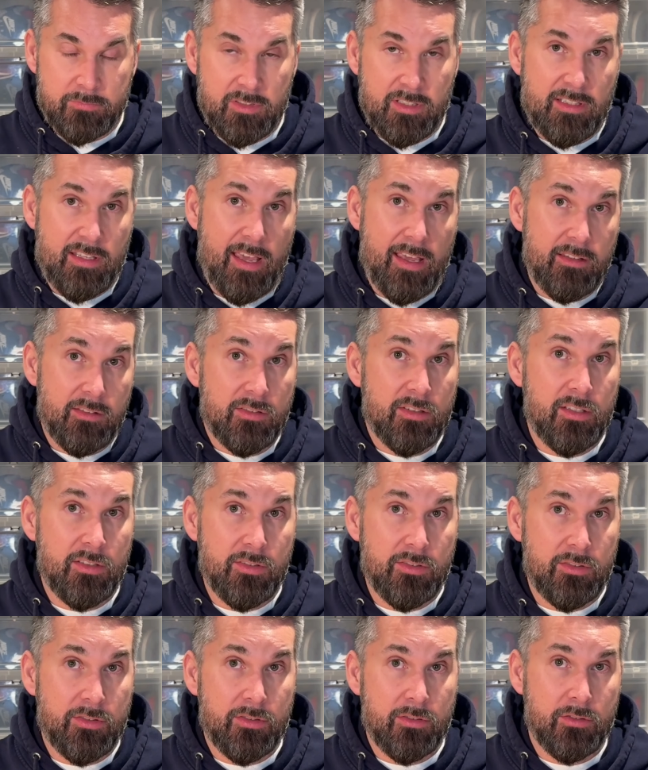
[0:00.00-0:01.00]

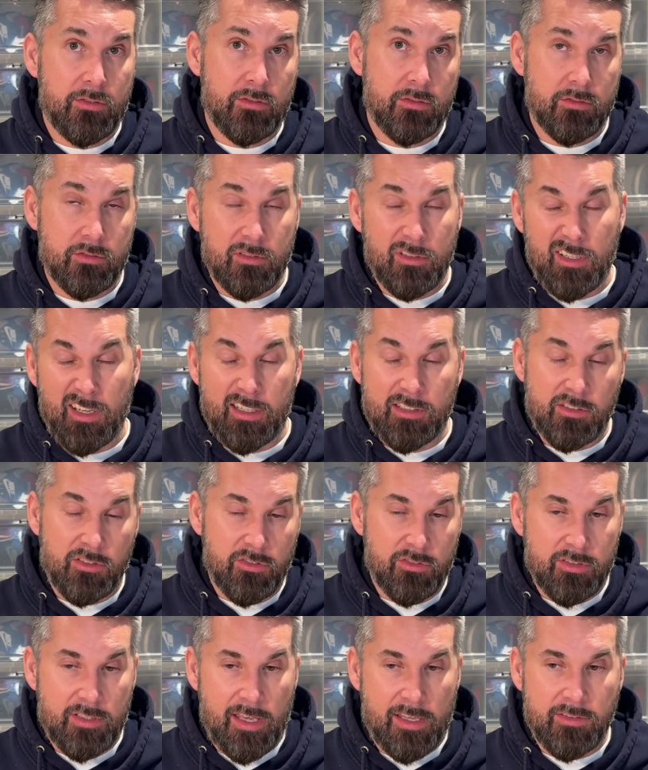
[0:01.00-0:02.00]
cases,
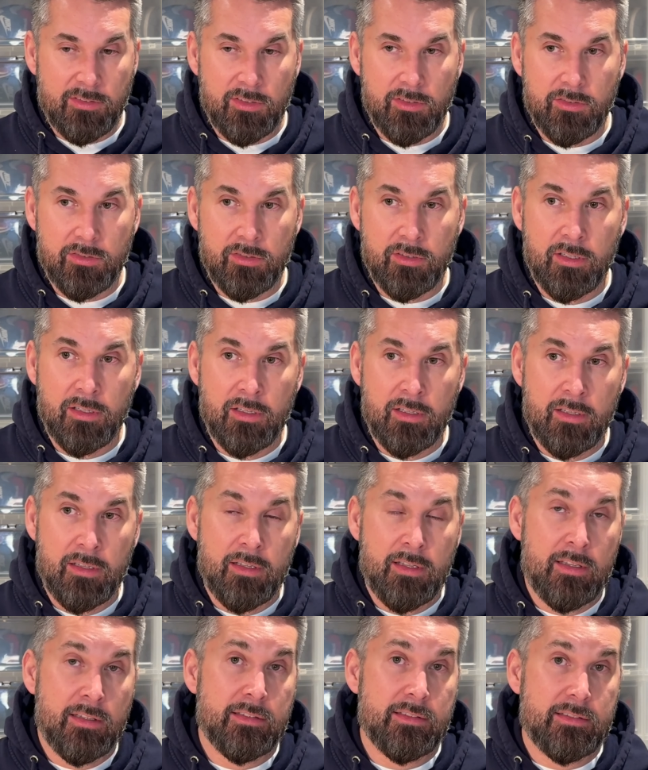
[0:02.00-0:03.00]
collector cases,
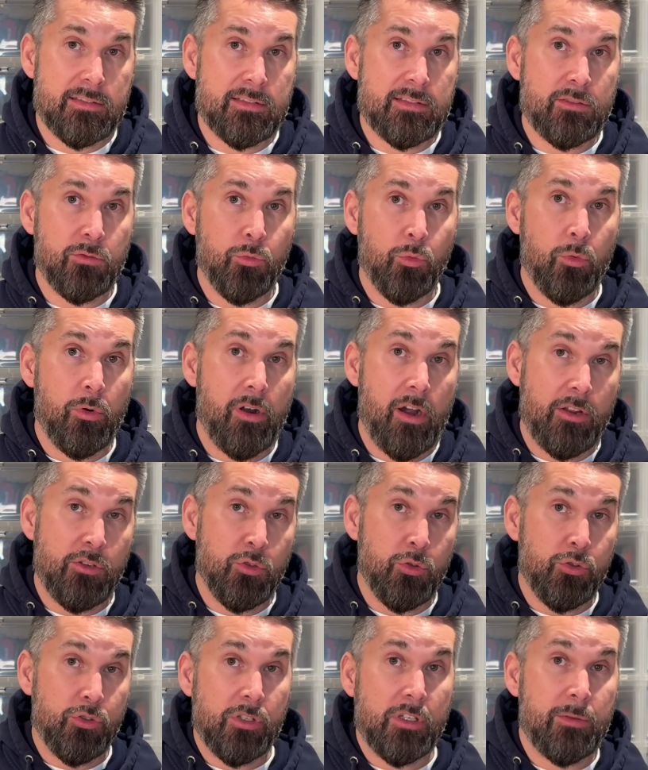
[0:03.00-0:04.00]
where I
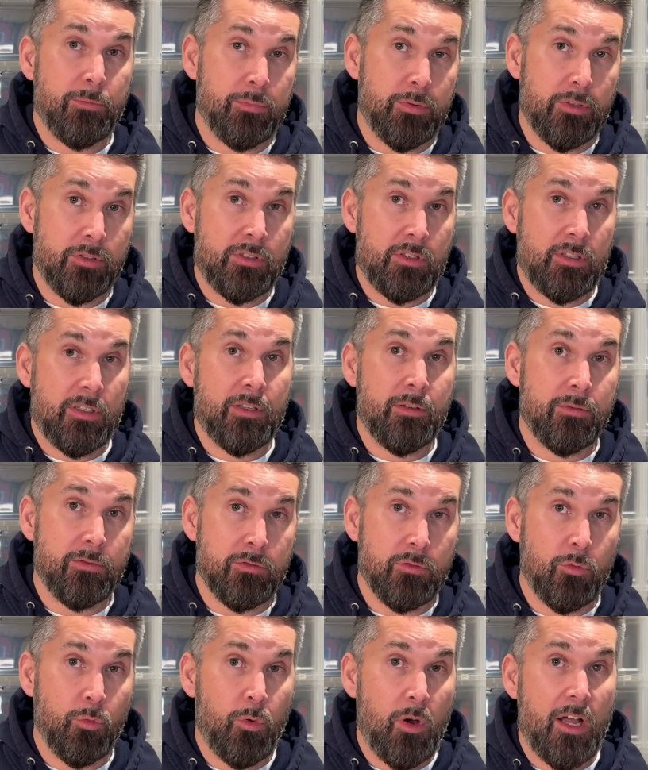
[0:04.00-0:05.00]
usually put the
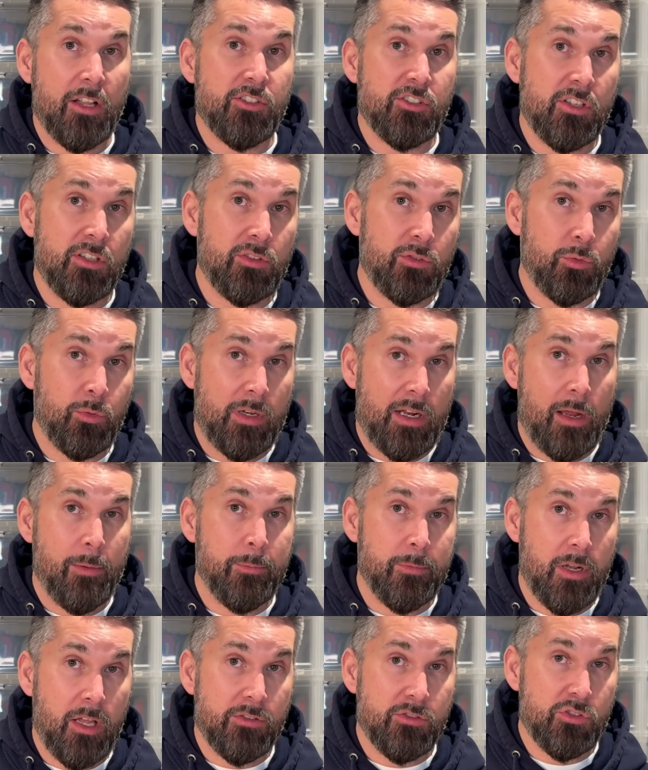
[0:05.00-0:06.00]
watches when
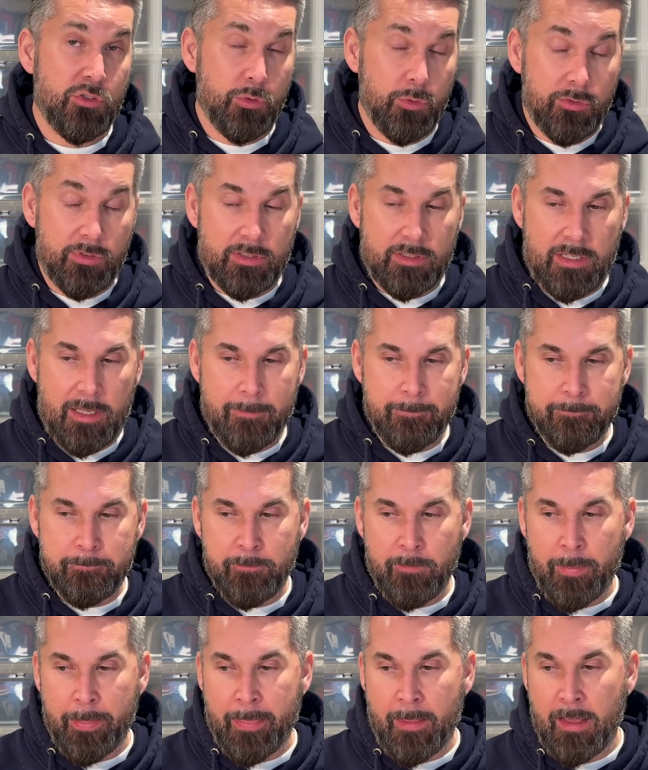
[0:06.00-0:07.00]
I'm not using them.
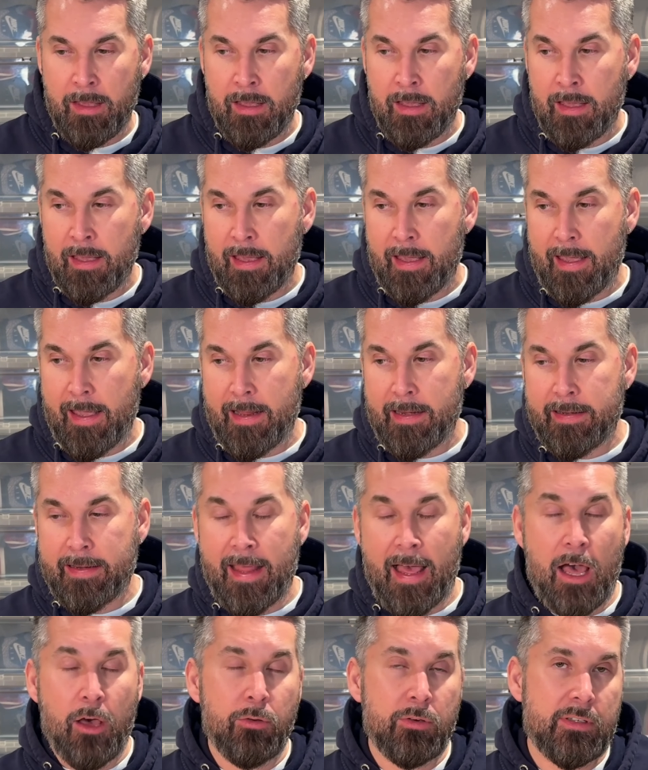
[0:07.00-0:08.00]
And
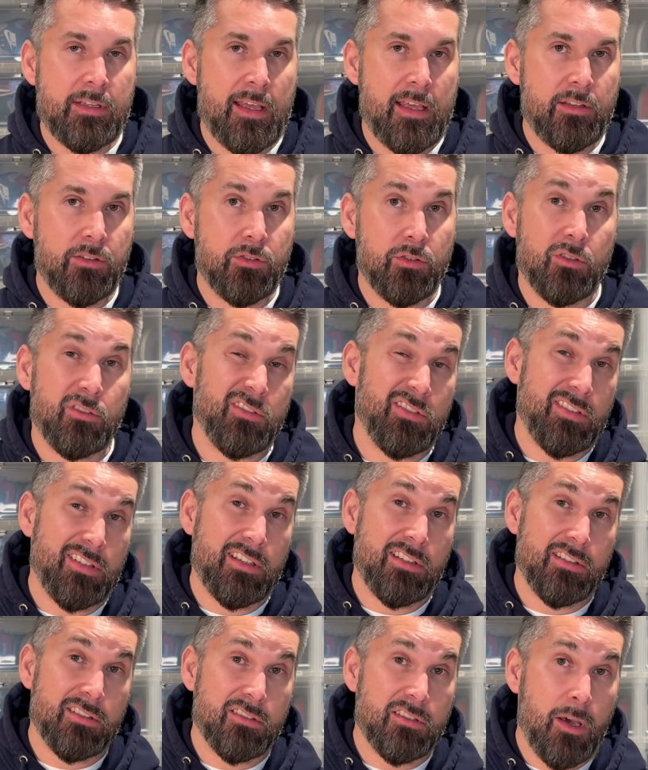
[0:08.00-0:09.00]
nowadays, or
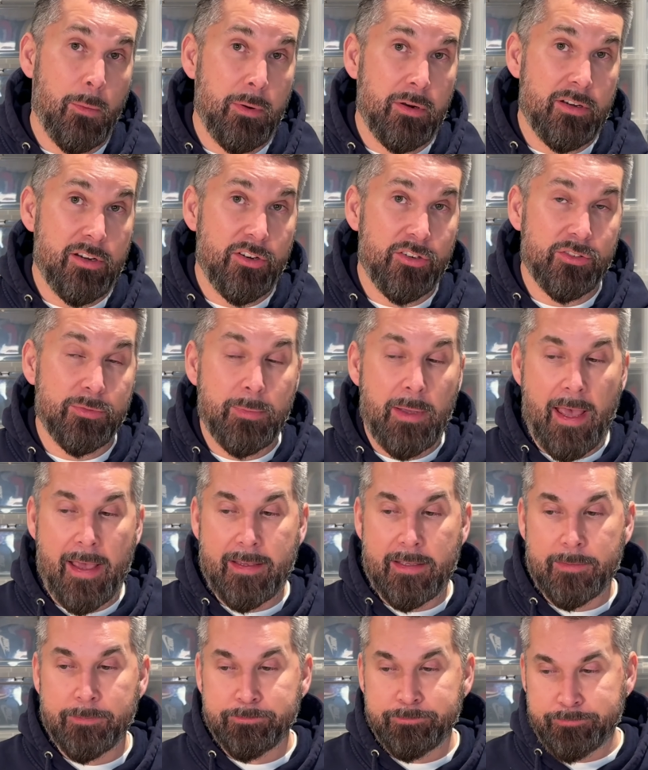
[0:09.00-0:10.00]
since a couple of years back,